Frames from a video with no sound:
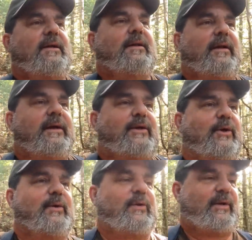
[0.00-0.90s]
Lake
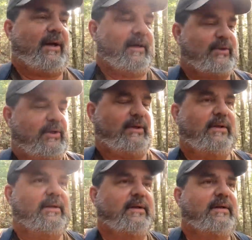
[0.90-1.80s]
Earth Cache
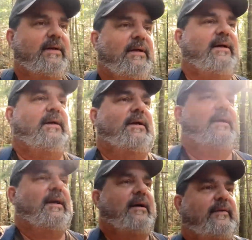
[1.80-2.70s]

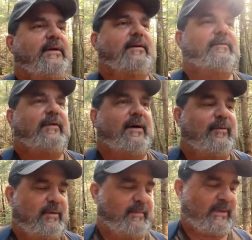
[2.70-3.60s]
at the end of that one,